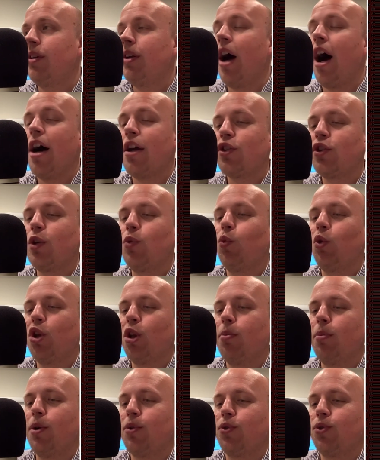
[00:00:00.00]
honestly one of
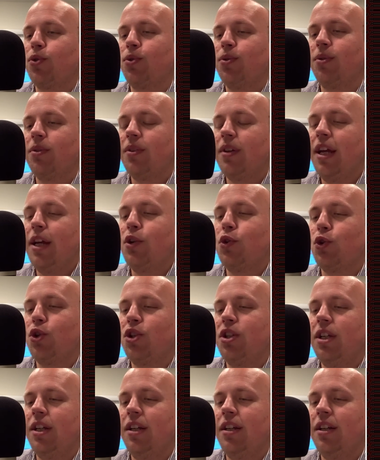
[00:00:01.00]
the most
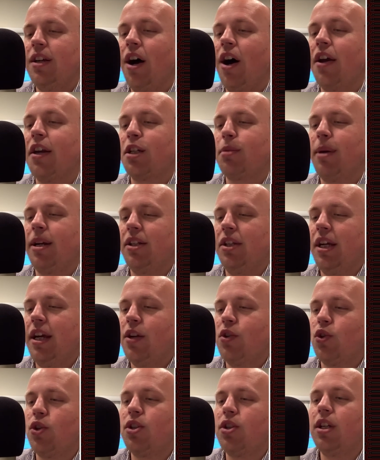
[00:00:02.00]
interesting, unexpectedly
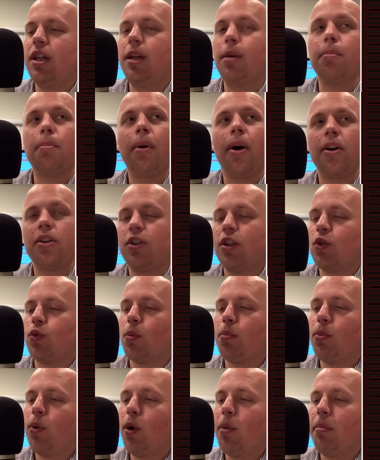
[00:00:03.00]
interesting parts of this
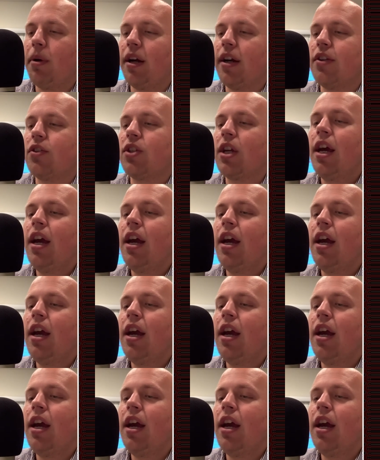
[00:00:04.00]
report because